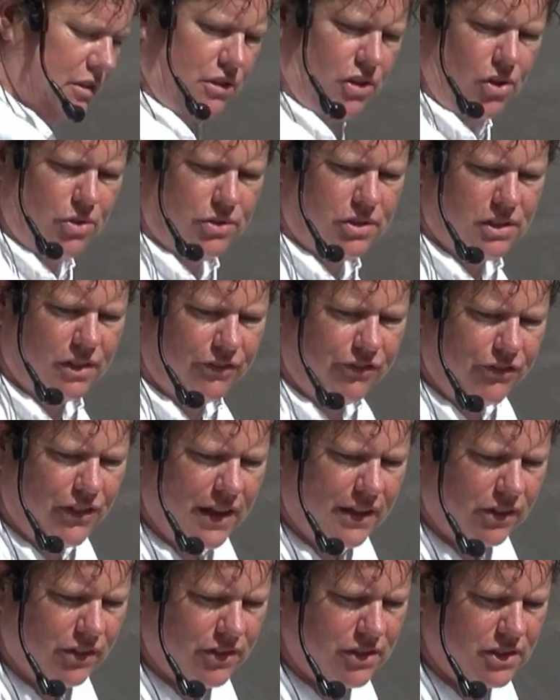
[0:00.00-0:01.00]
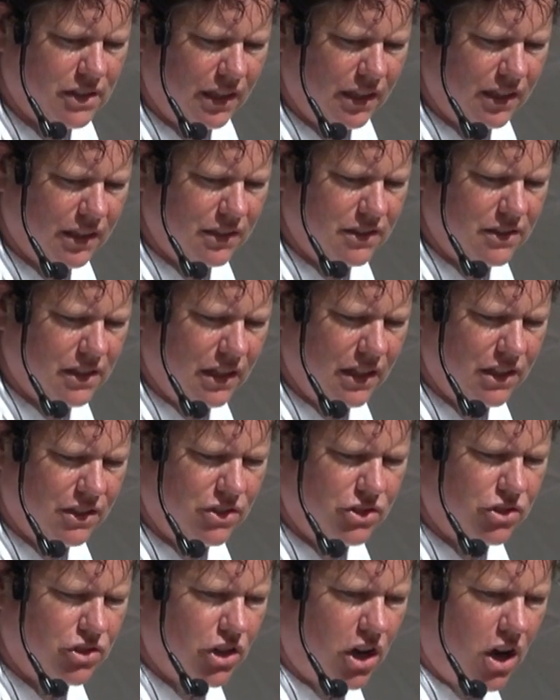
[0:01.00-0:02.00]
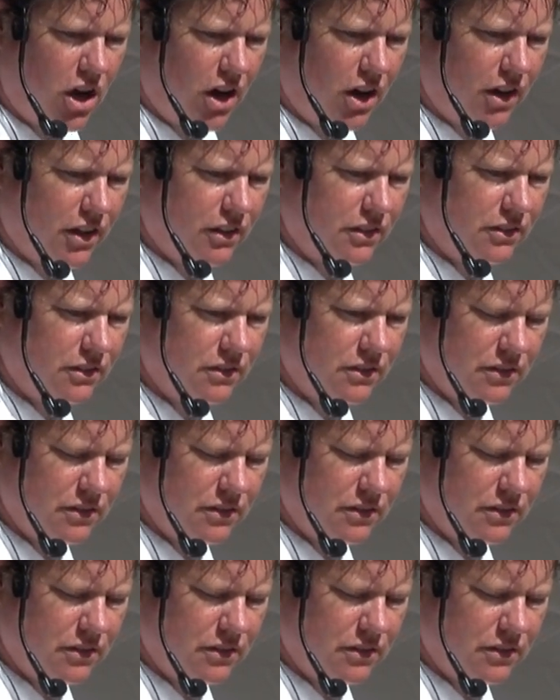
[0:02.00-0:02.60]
toasted fennel seed to each jar.